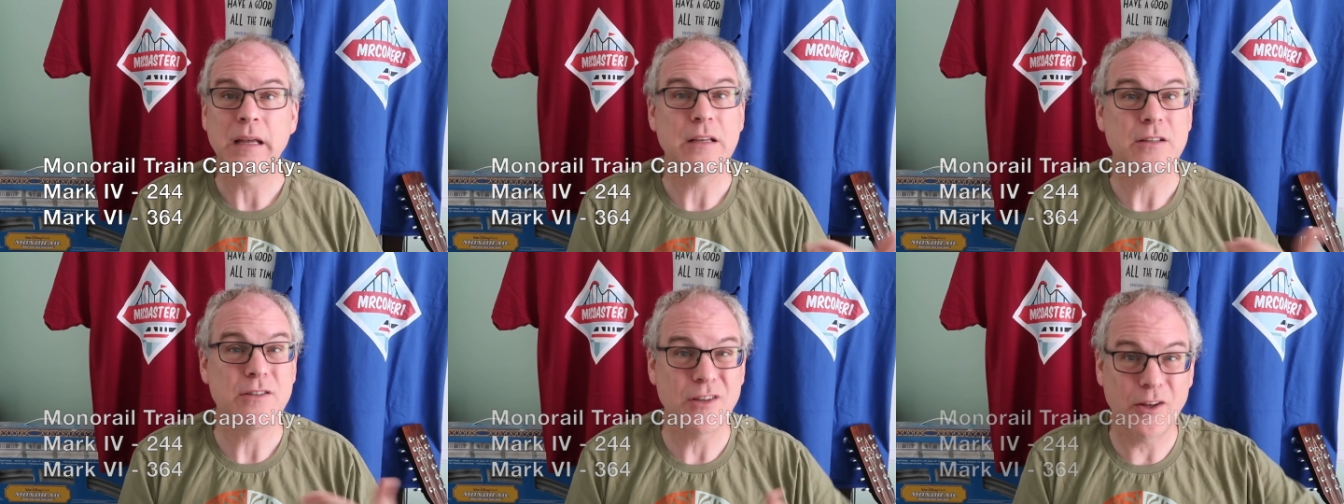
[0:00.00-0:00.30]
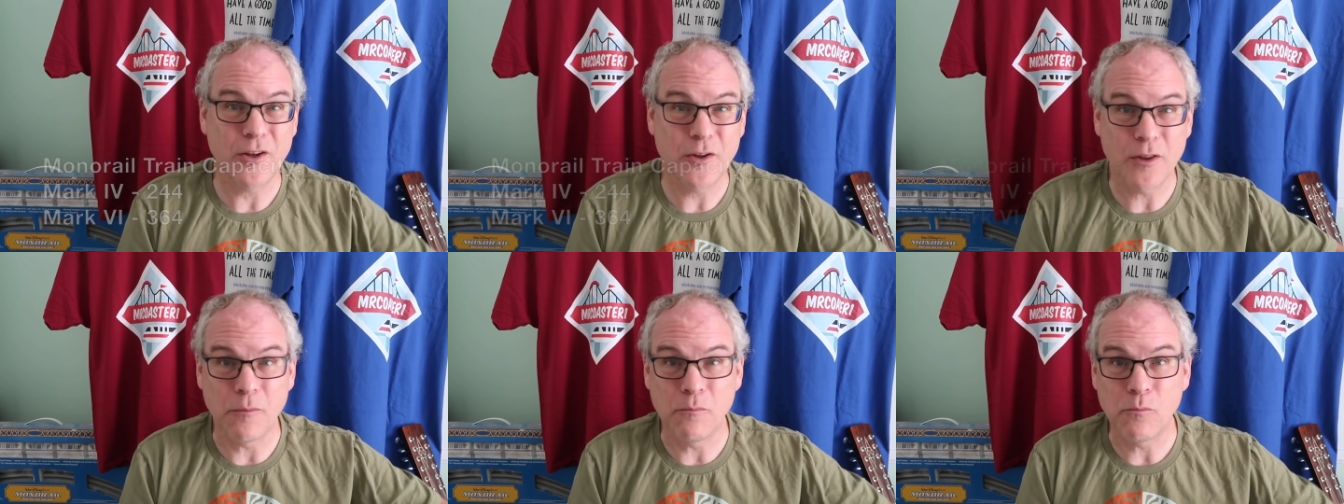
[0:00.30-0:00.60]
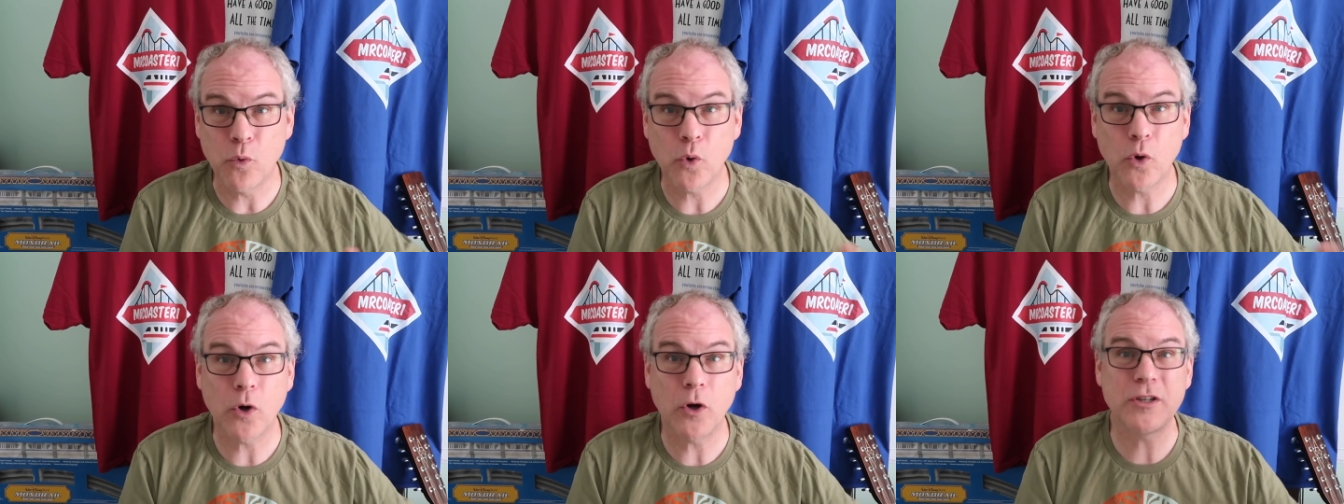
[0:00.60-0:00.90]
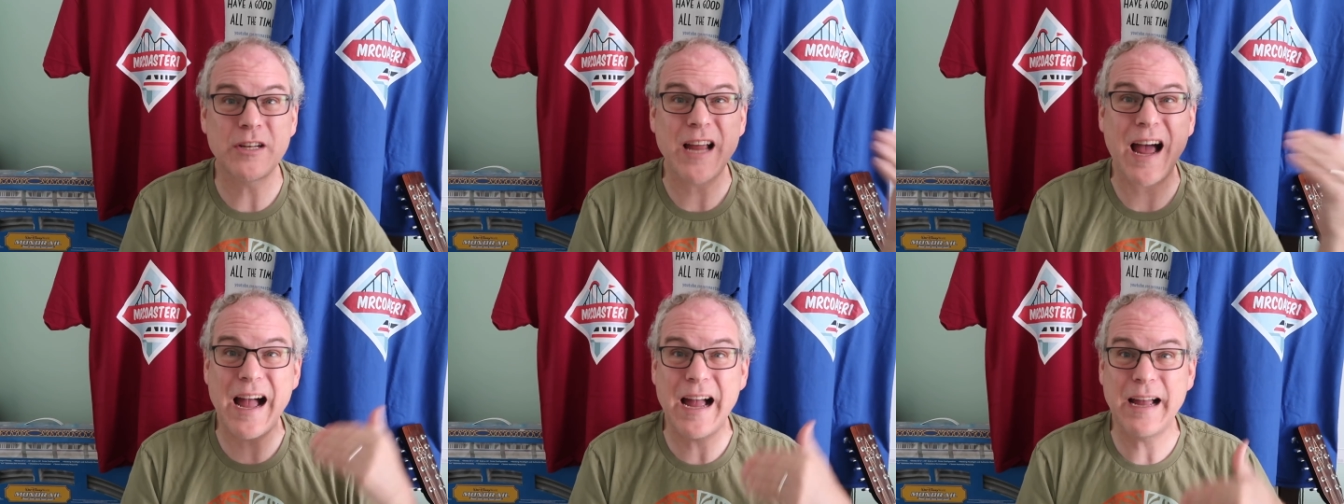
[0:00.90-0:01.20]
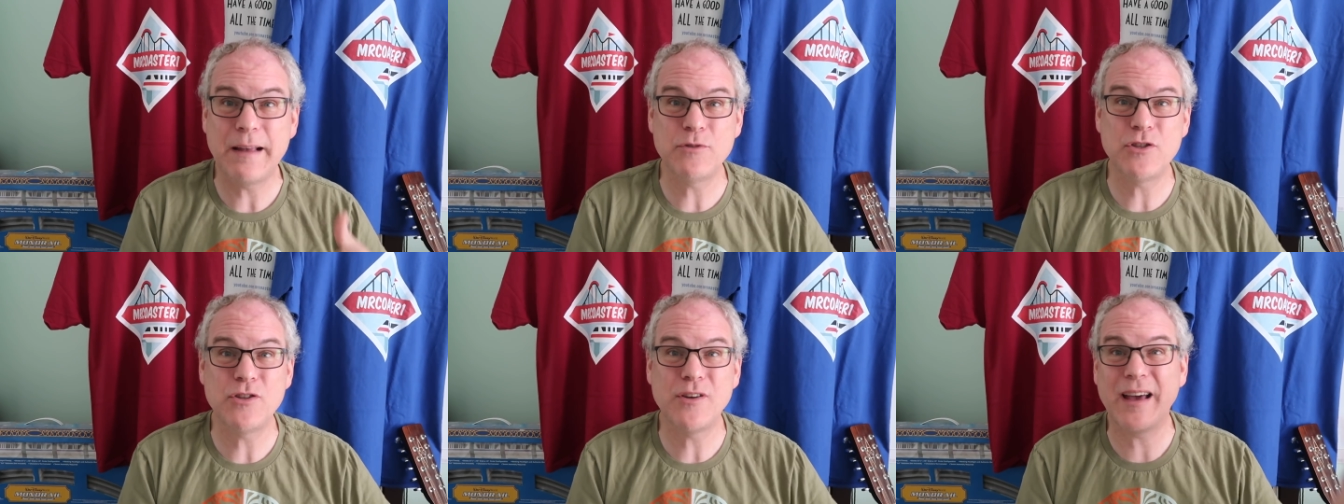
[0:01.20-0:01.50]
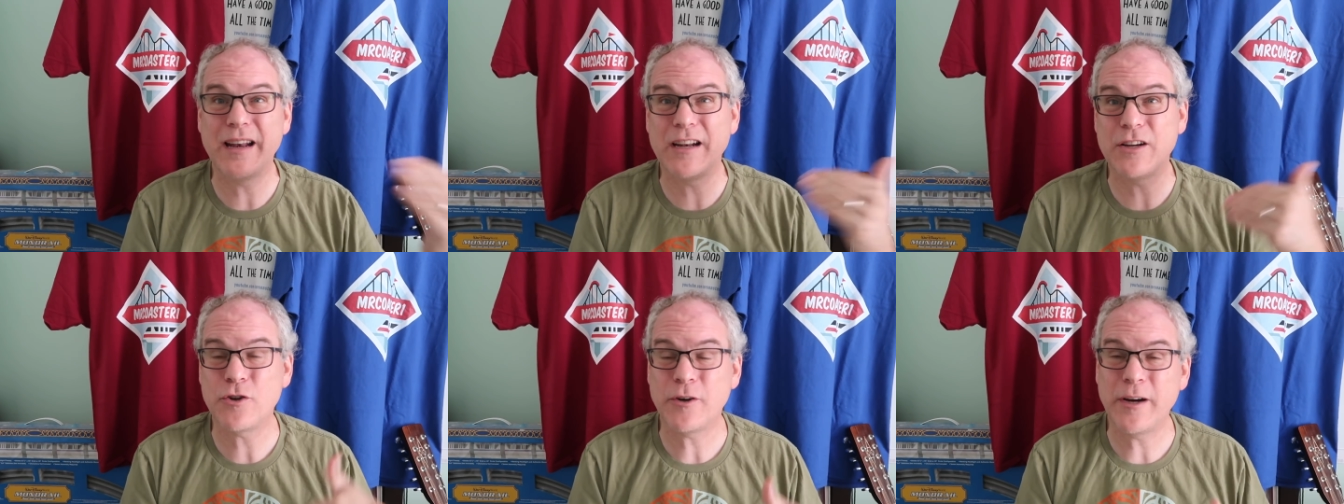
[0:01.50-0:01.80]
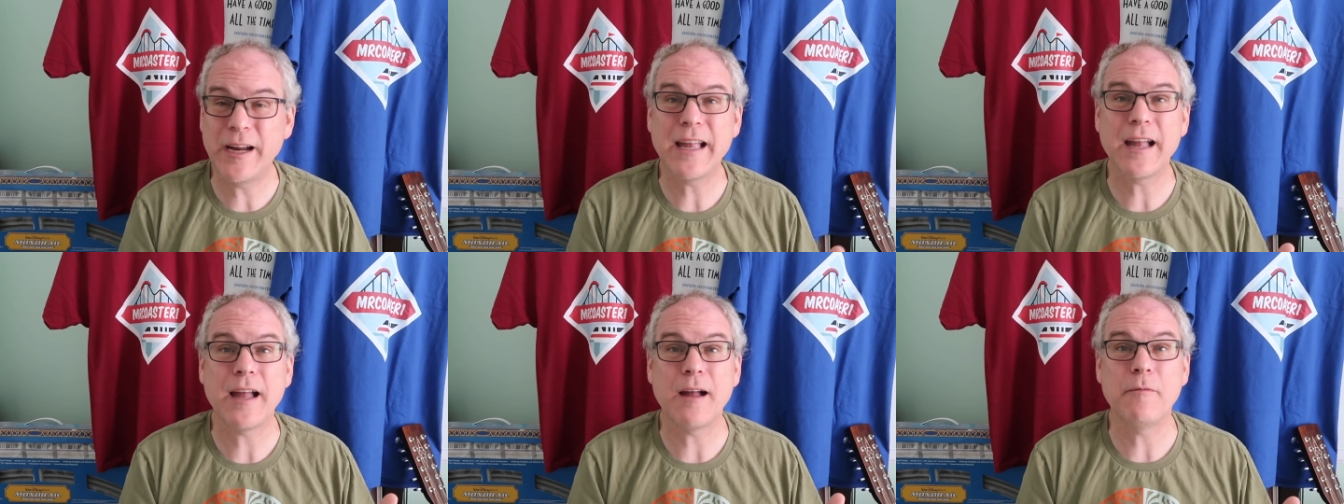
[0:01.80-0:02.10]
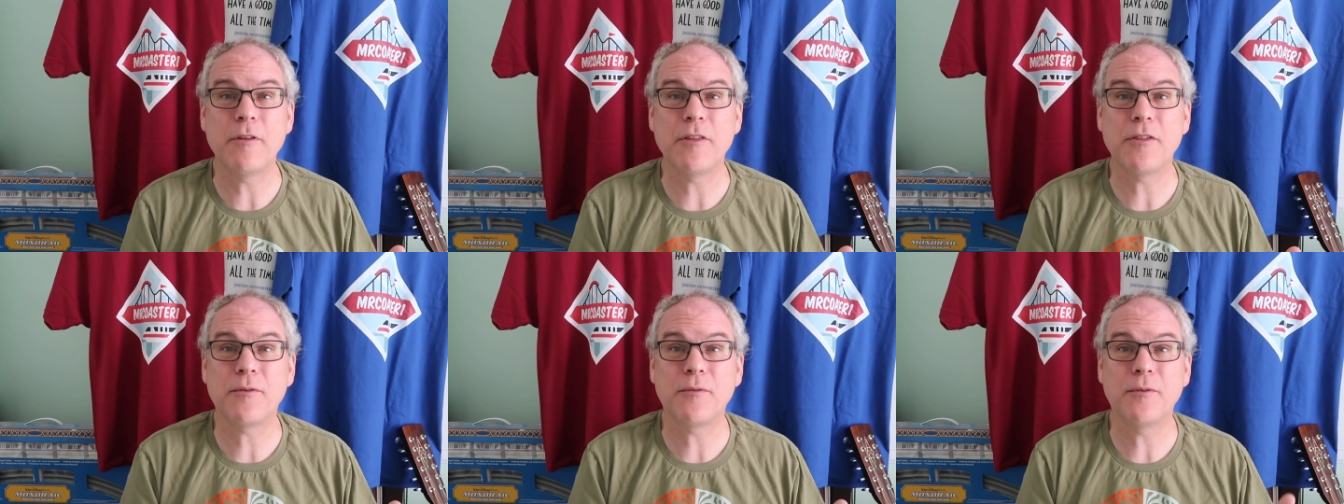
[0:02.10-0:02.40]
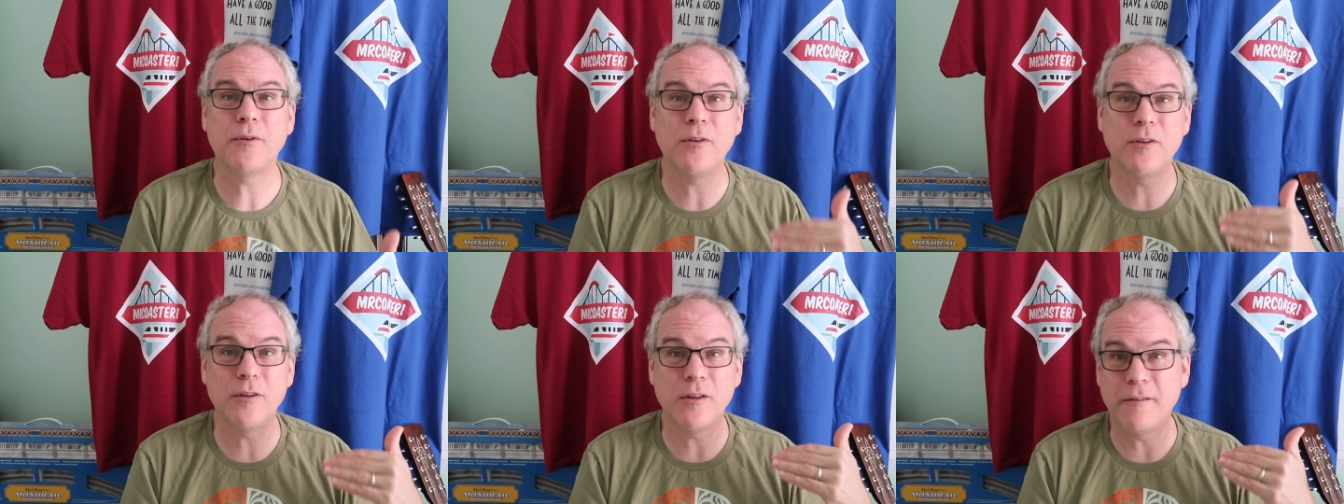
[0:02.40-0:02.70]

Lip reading: So the more times you got a train coming through,